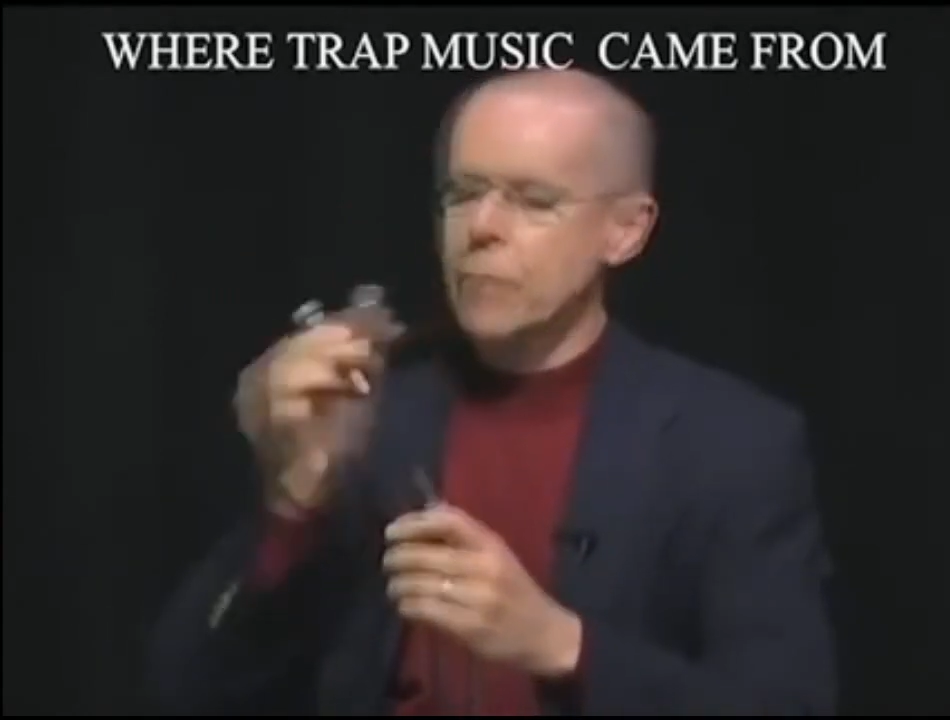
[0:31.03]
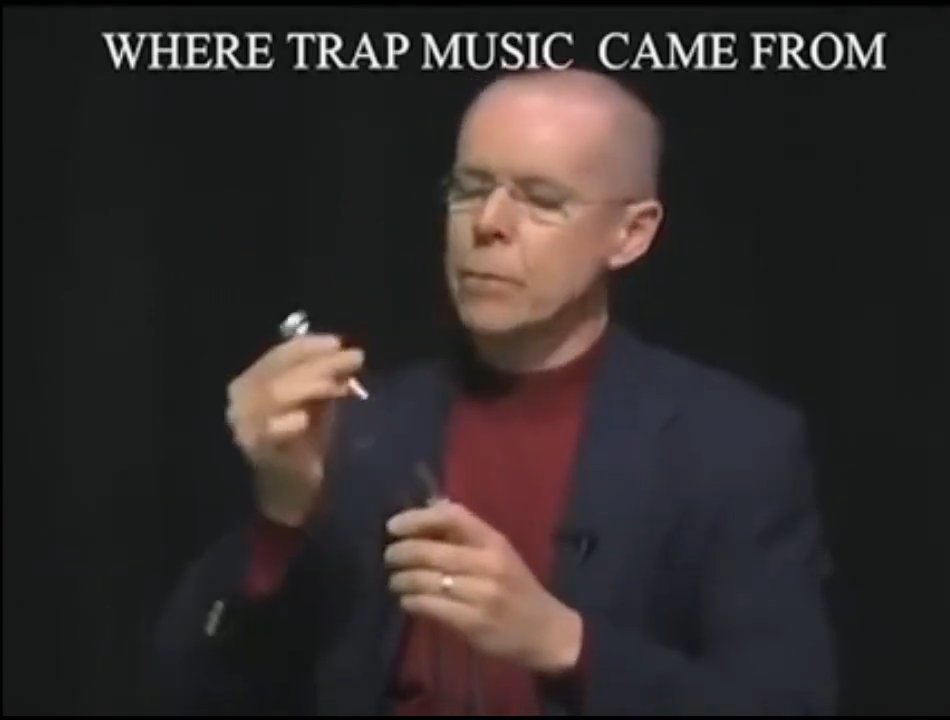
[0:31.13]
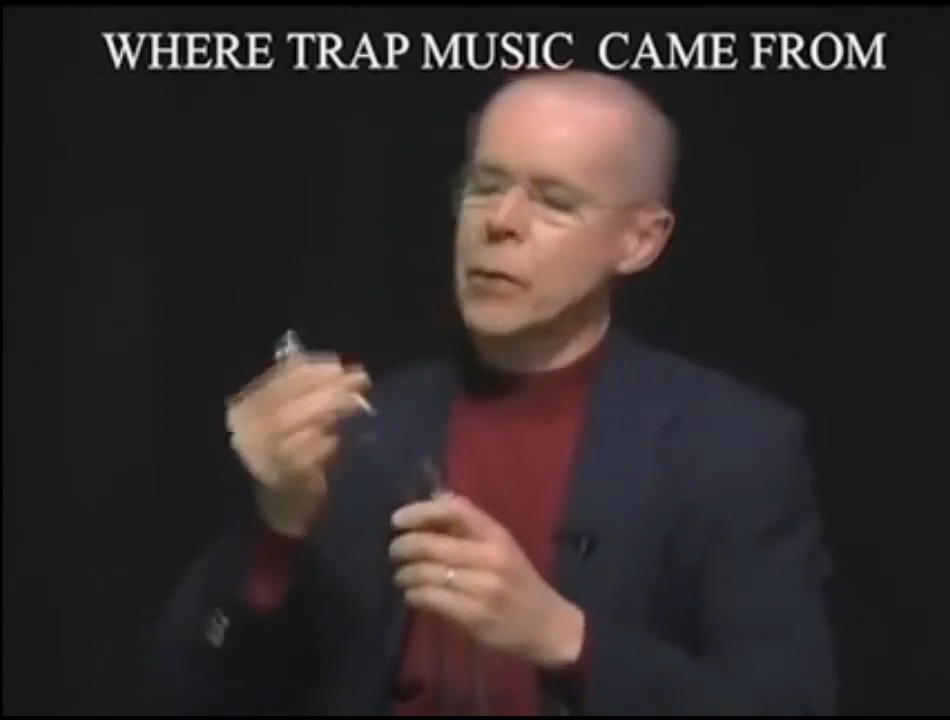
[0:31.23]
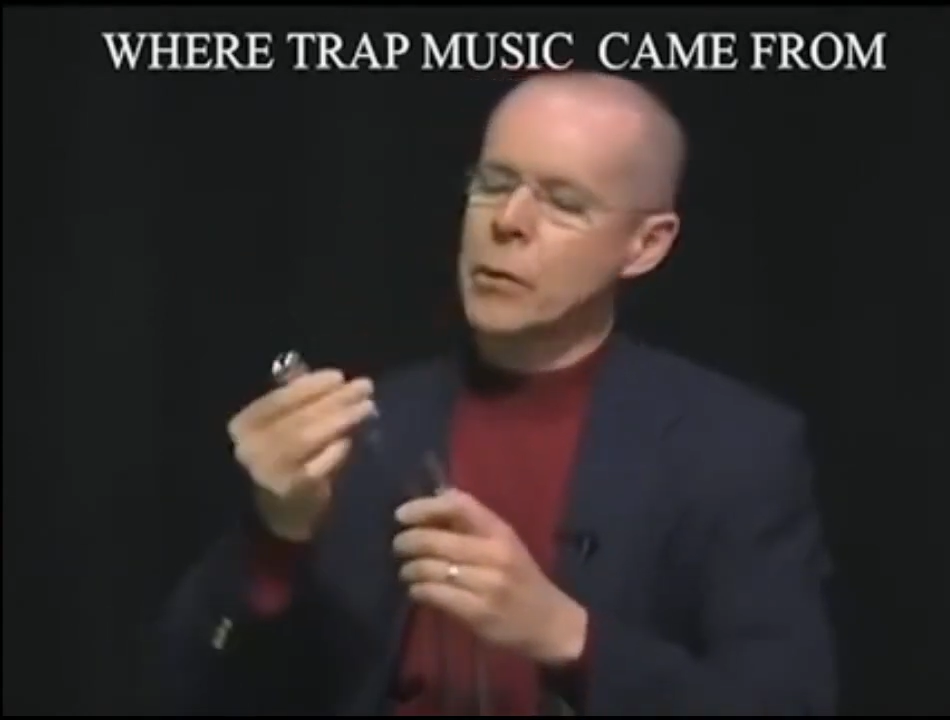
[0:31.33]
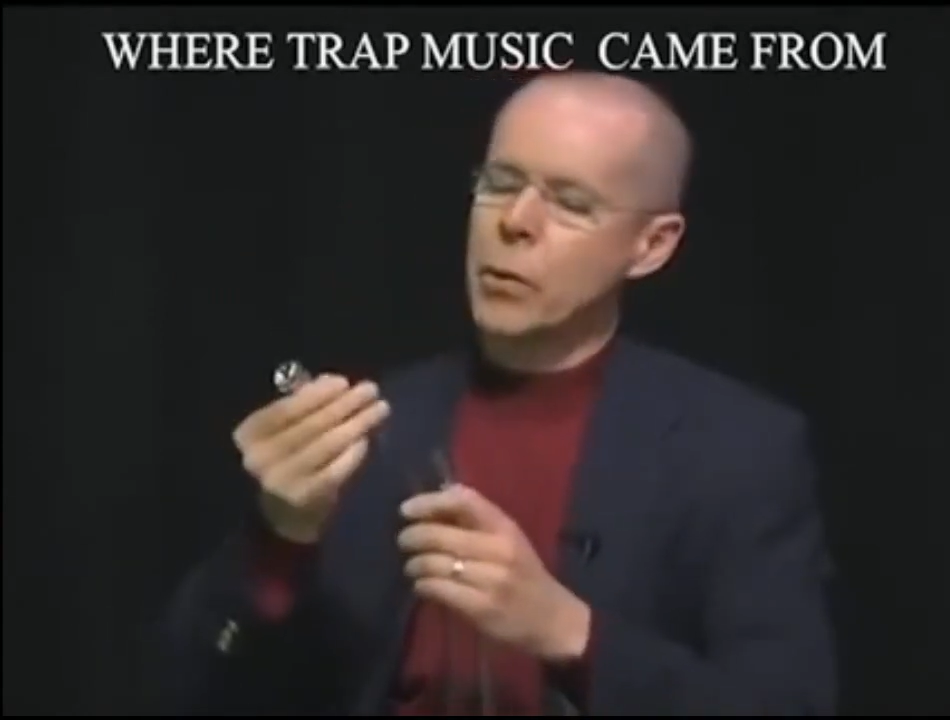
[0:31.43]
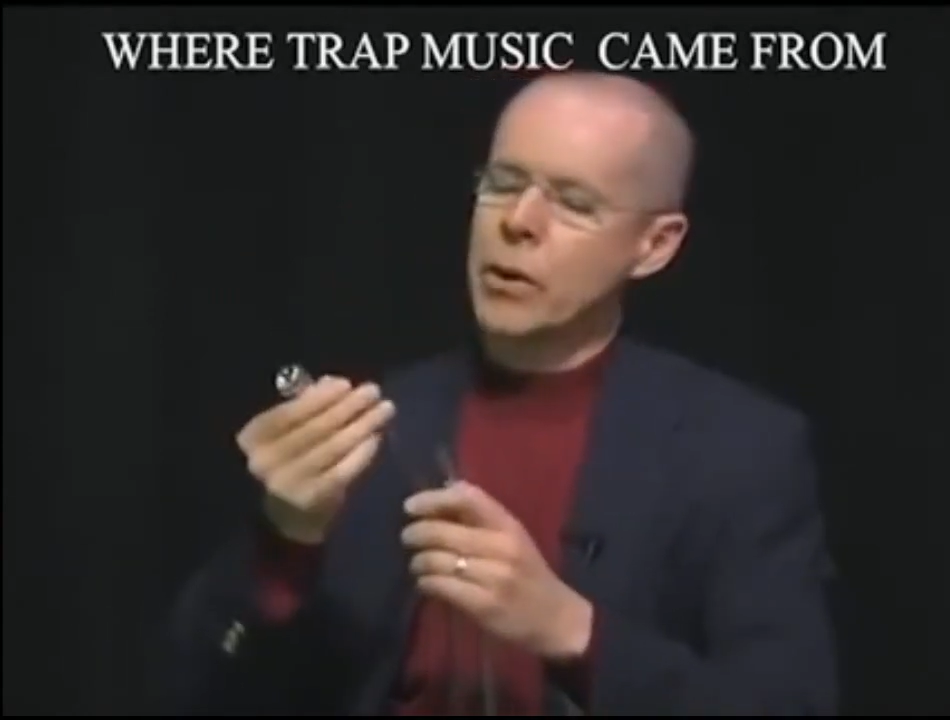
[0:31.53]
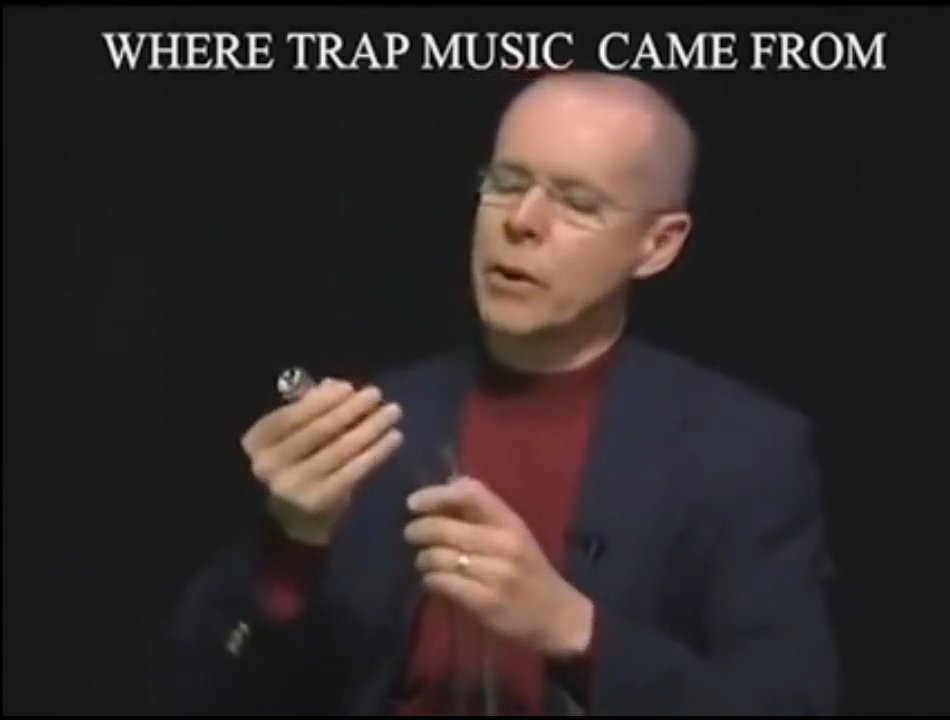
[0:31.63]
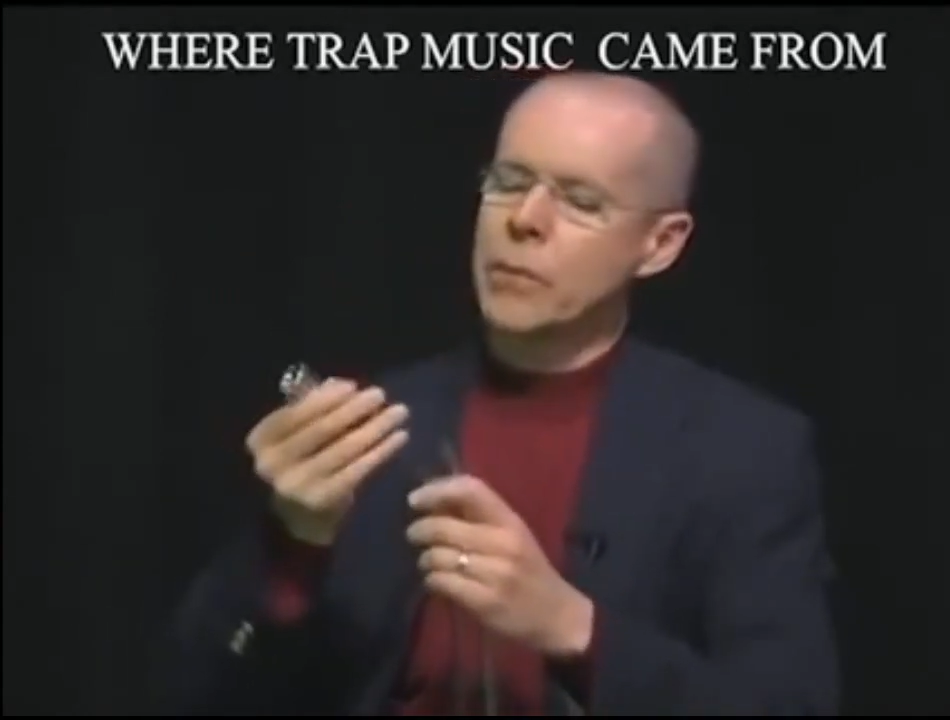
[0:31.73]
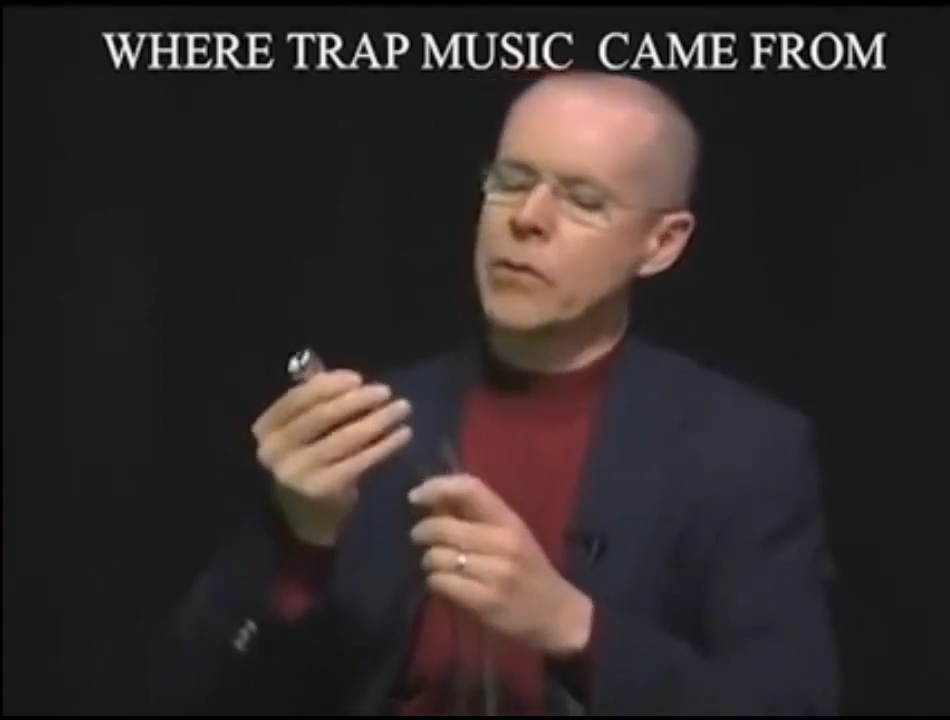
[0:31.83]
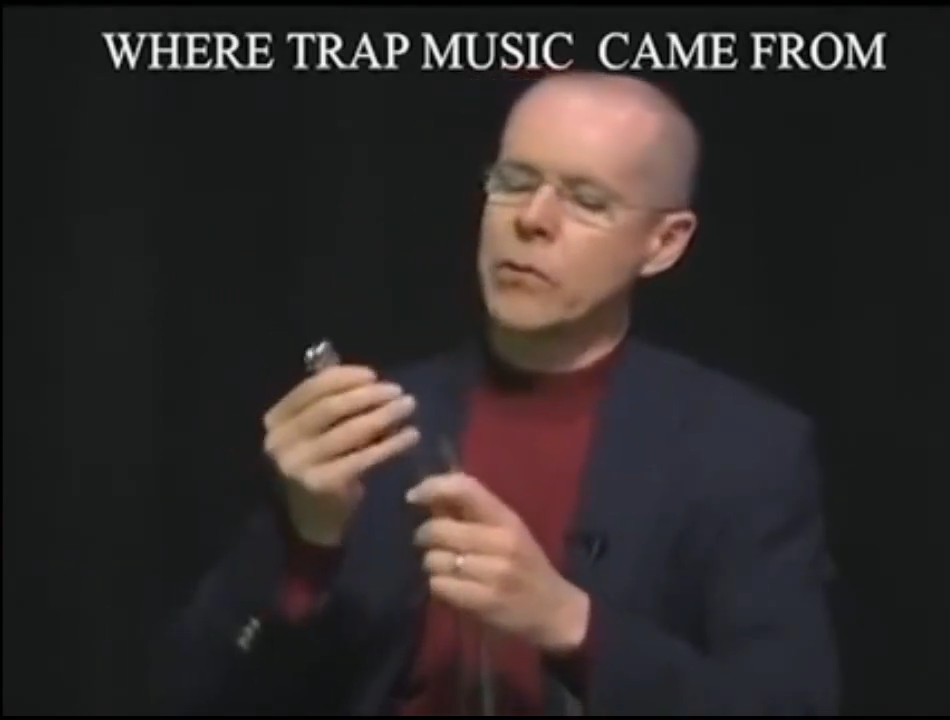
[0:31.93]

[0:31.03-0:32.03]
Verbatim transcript: But when you put it in a piece